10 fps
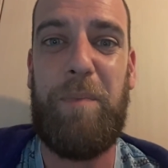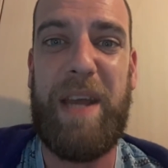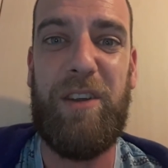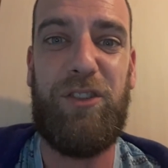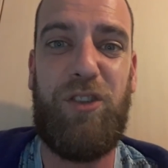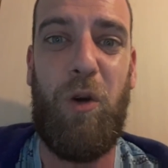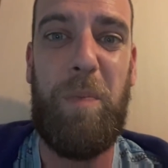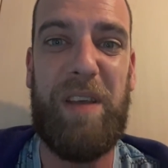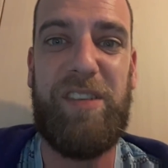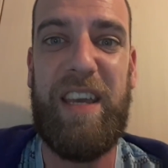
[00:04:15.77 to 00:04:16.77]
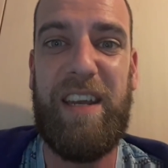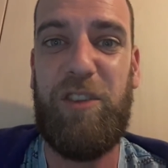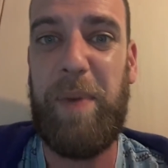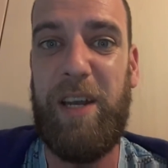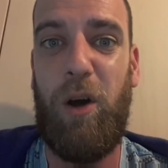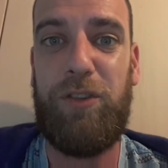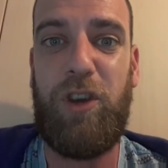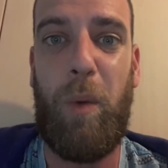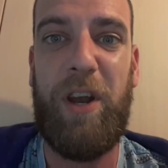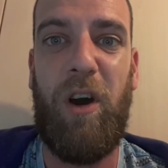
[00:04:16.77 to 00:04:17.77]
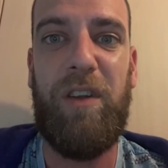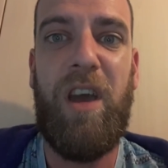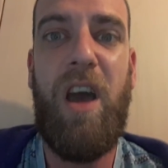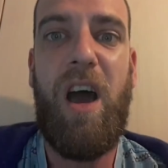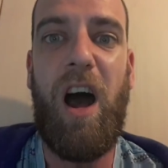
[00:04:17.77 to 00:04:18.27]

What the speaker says: I've been so busy. There's been lots going on.